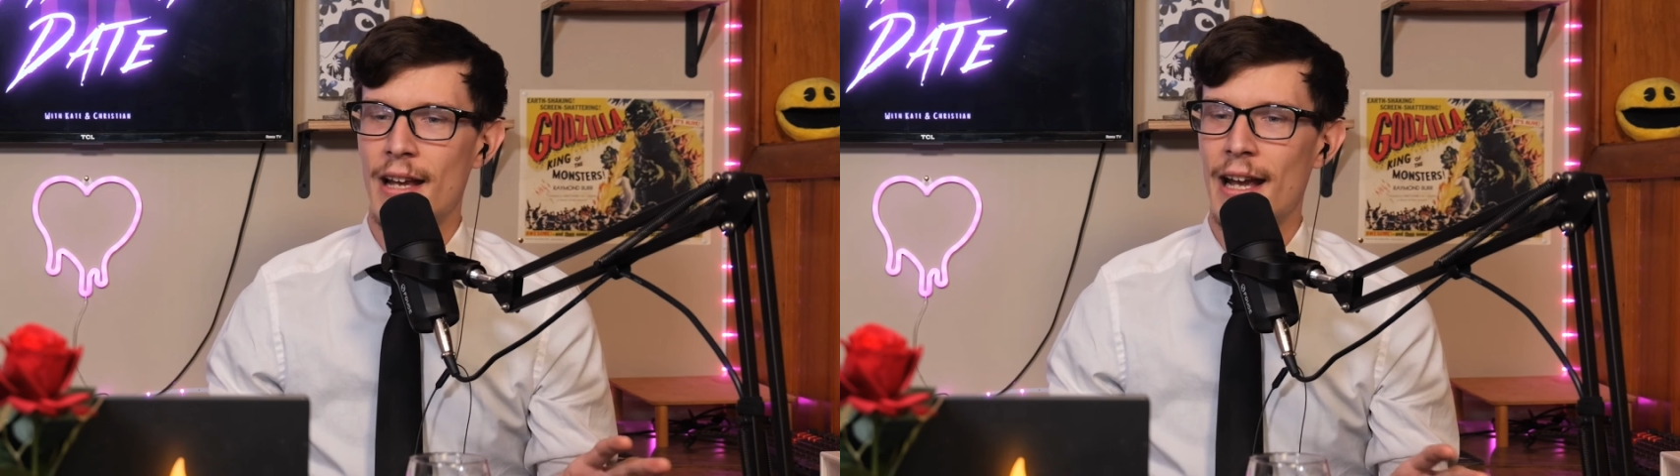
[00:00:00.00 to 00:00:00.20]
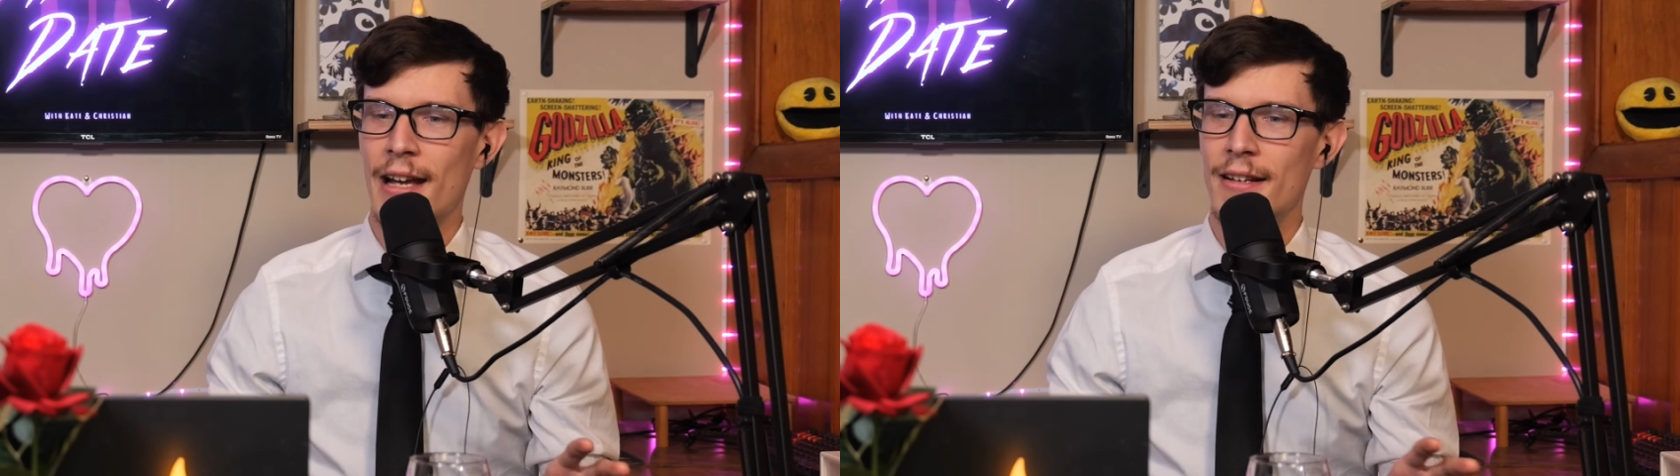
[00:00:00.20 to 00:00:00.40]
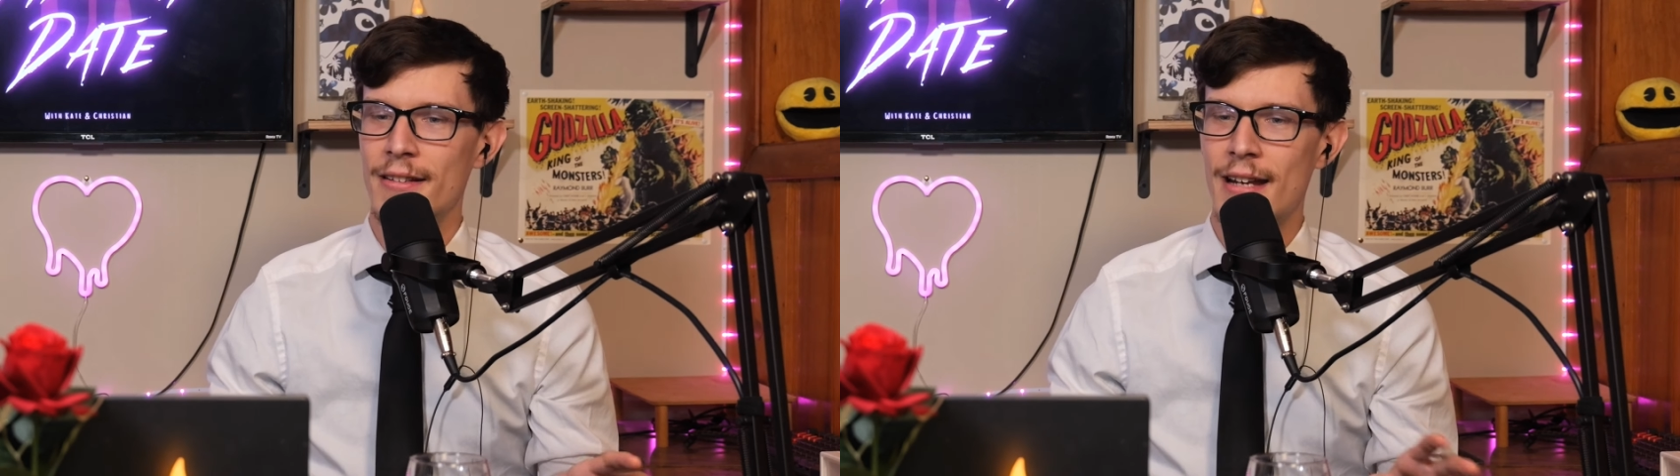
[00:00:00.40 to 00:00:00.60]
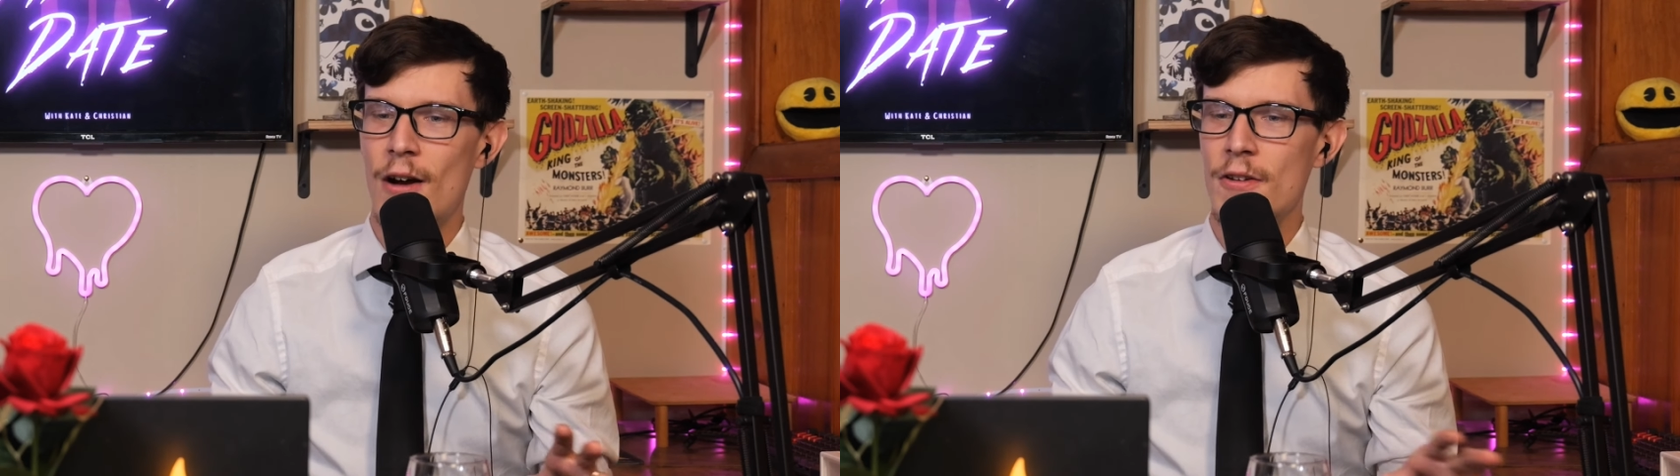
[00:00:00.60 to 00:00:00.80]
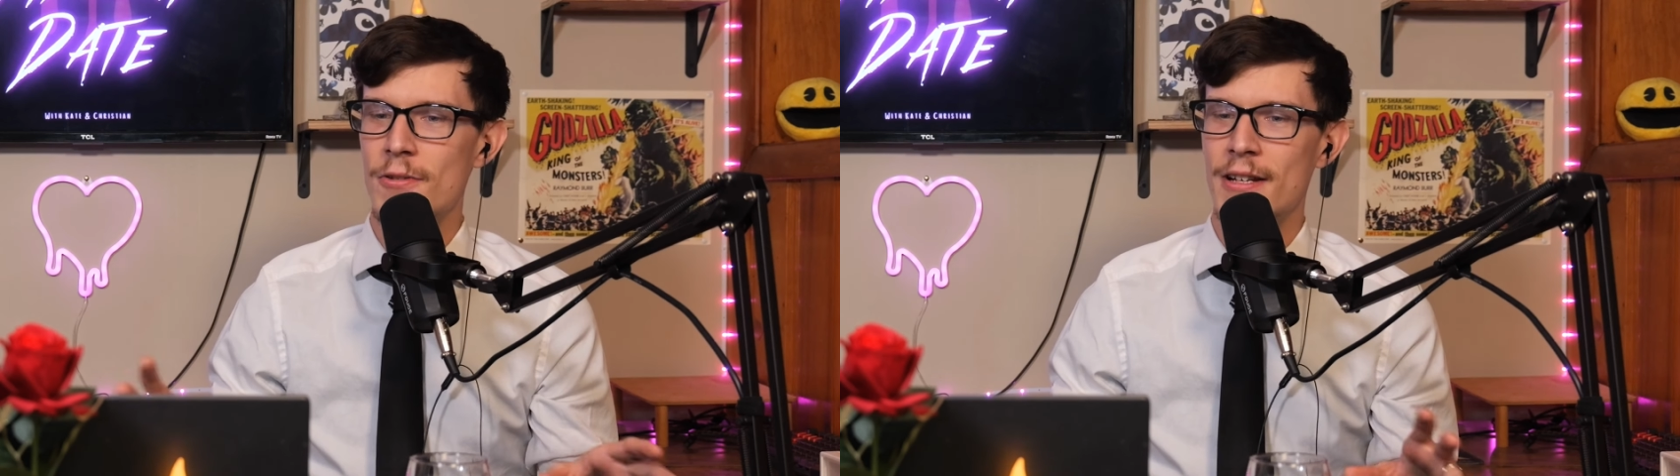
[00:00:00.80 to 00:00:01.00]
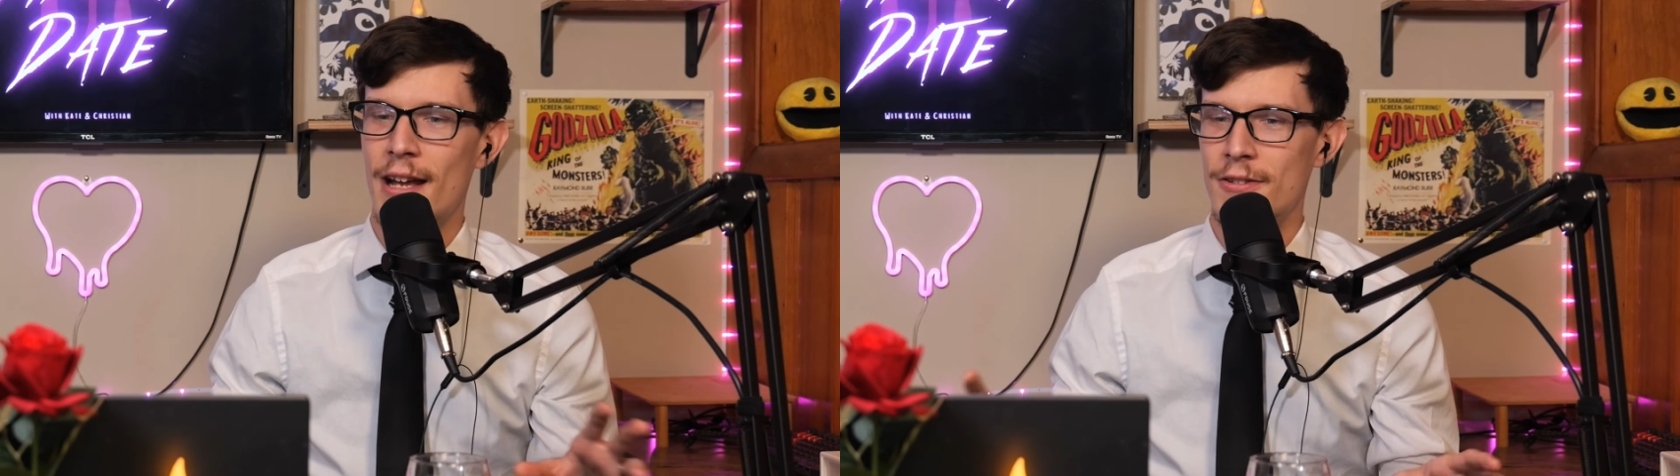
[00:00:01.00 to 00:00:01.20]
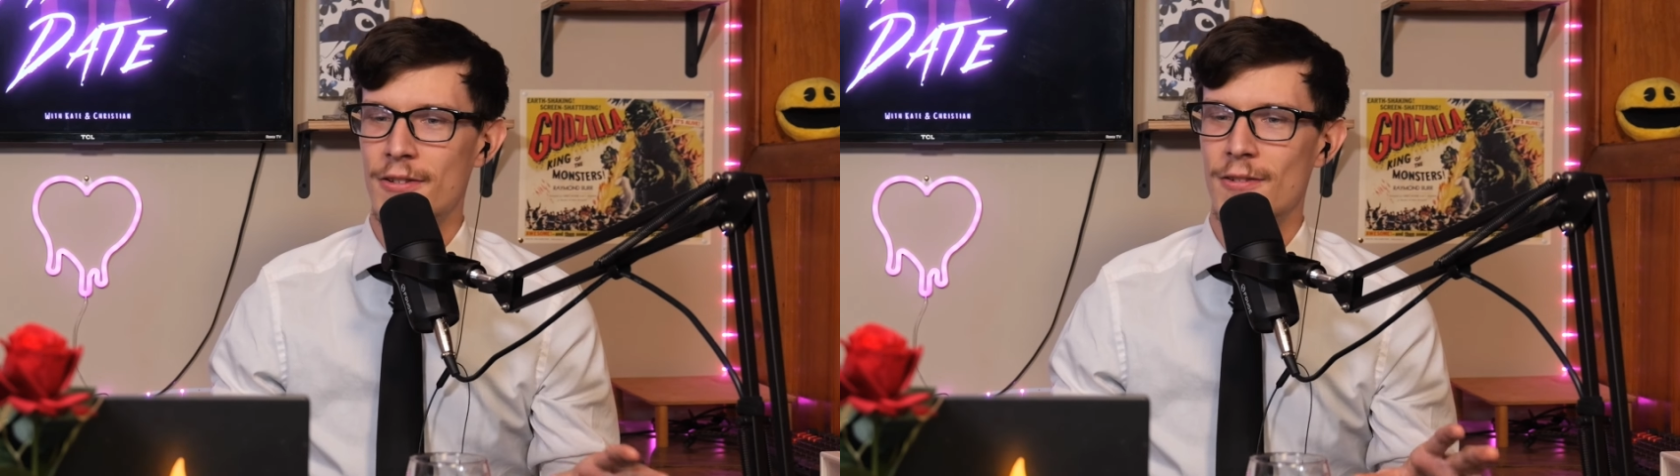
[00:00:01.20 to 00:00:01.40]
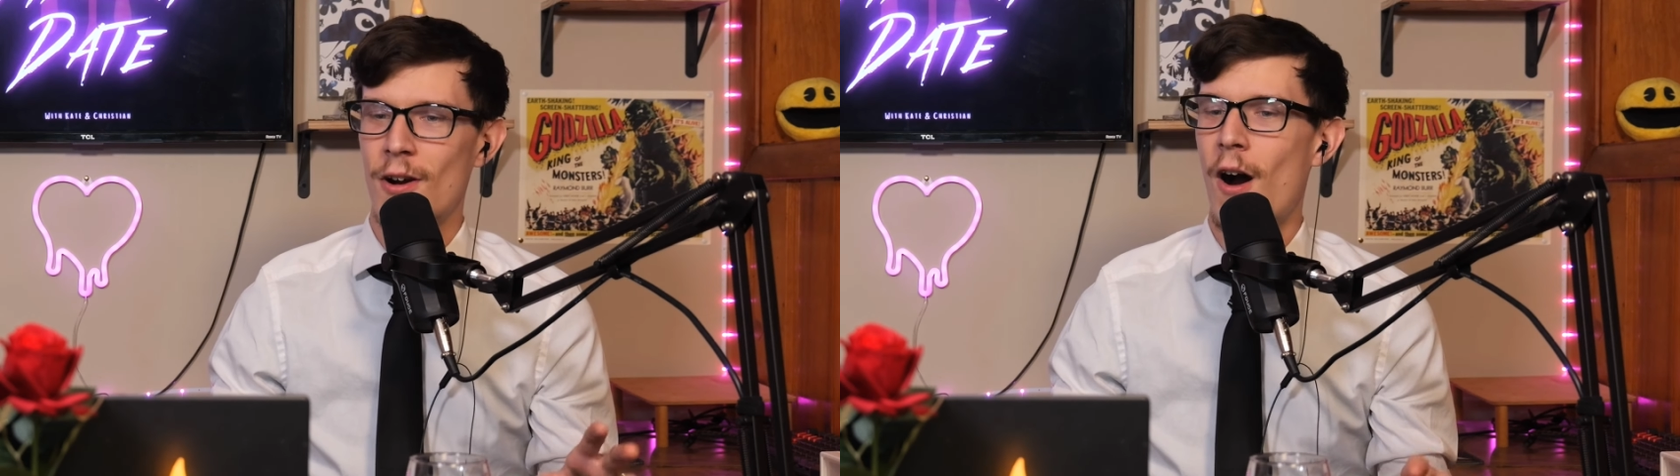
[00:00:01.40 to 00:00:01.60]
and now you can
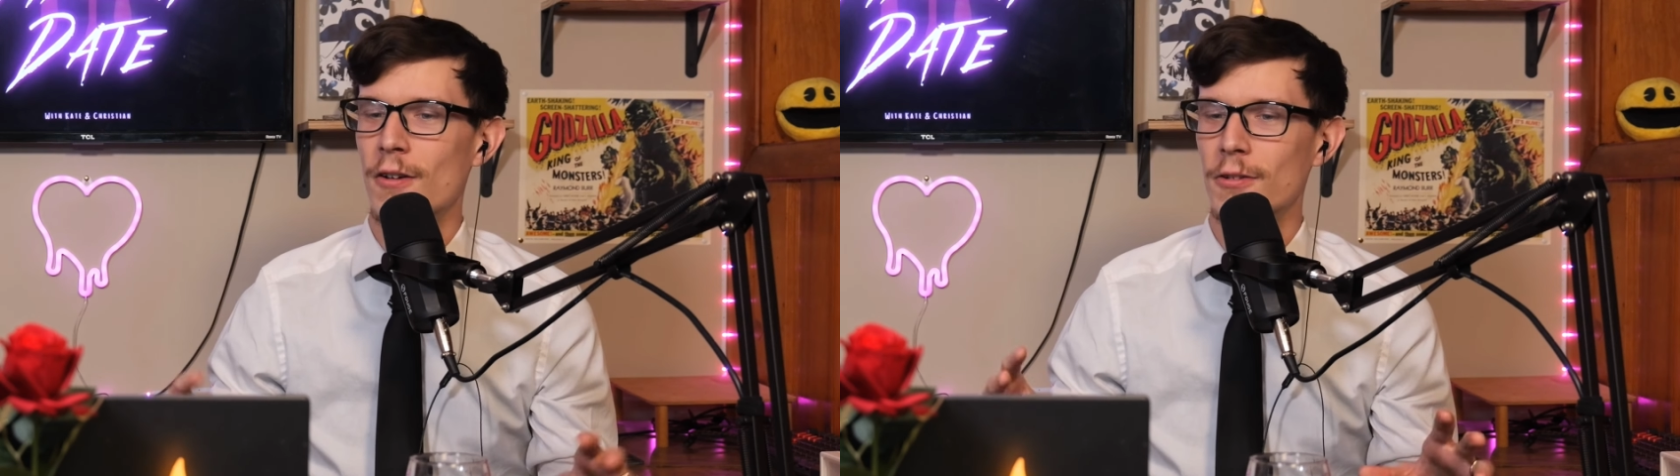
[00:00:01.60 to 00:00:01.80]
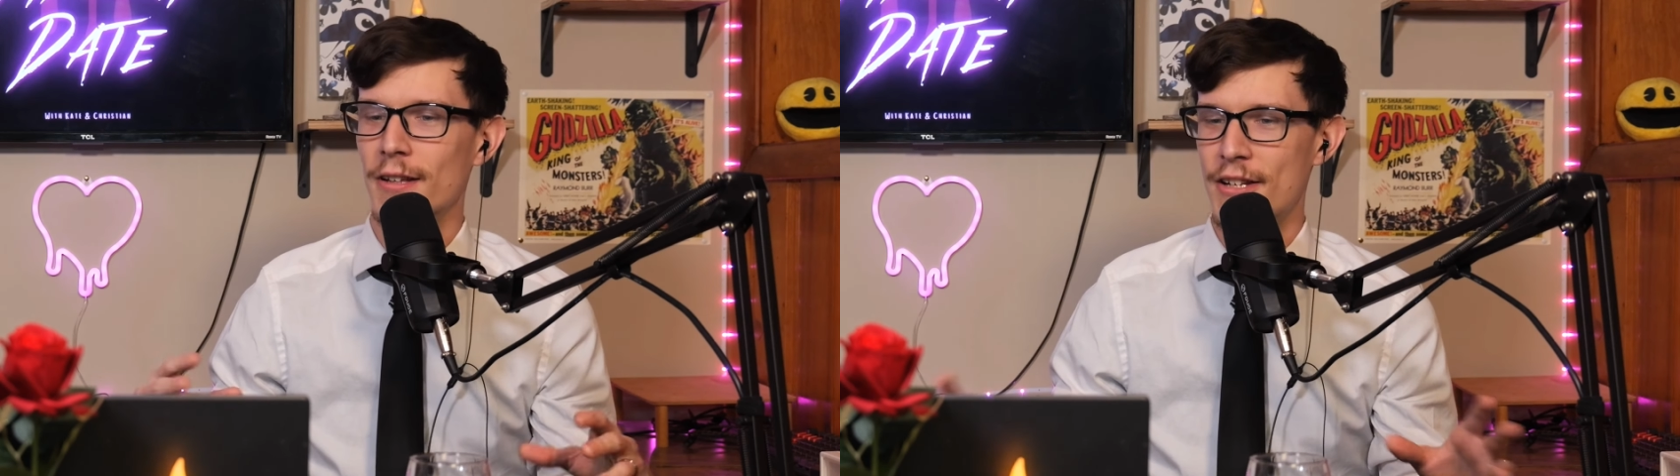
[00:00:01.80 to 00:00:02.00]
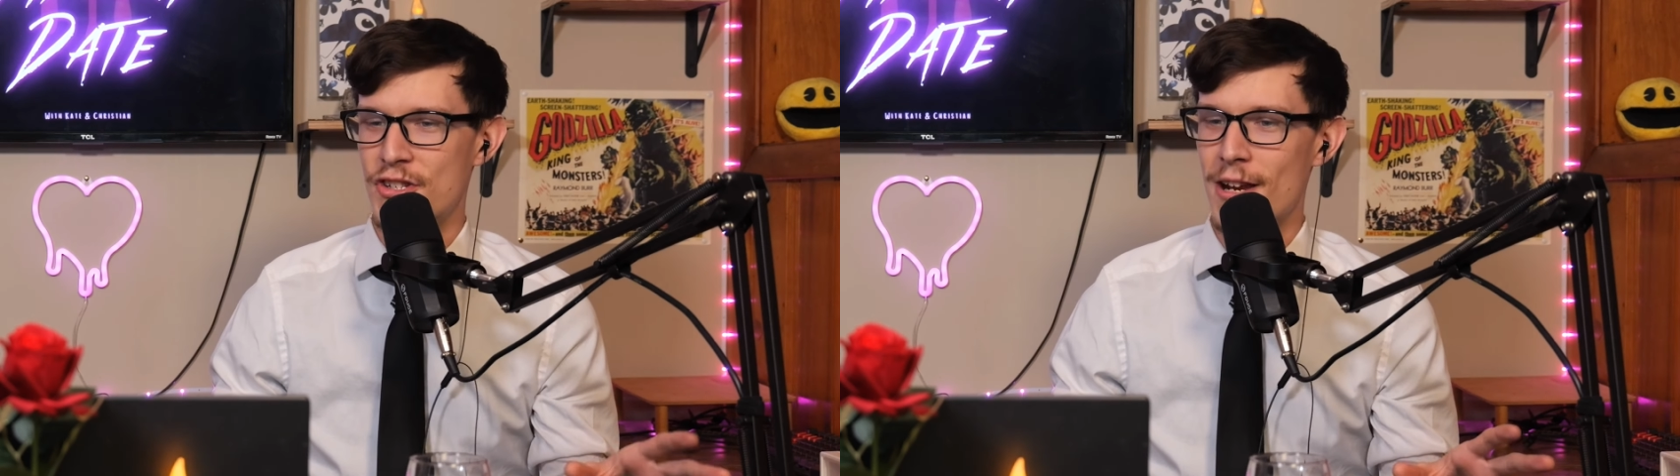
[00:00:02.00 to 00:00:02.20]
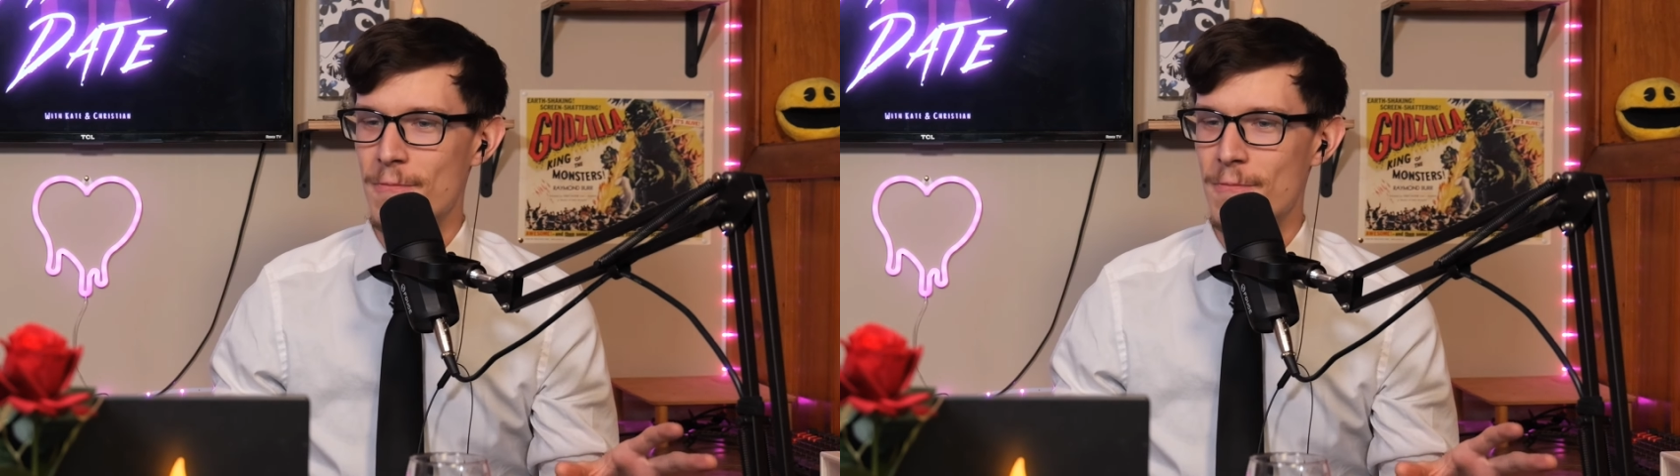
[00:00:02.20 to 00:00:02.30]
enter Carl Leche,